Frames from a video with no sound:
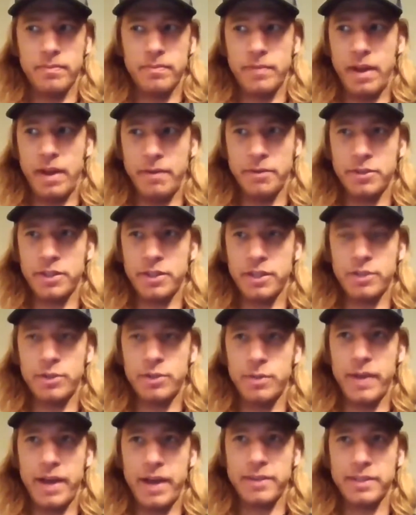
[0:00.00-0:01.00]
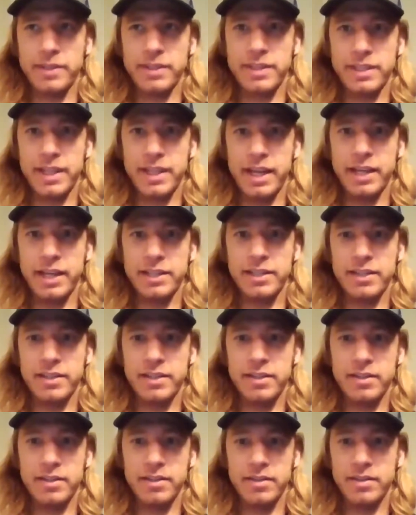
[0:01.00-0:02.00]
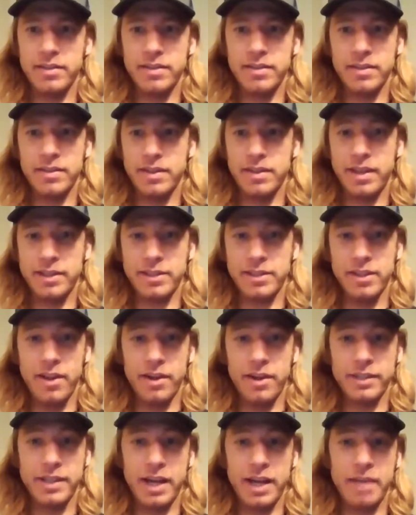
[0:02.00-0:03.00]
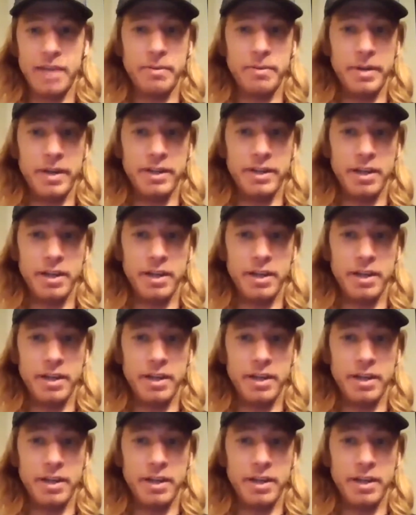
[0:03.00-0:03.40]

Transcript: ever since 2006, that's a long time I've been on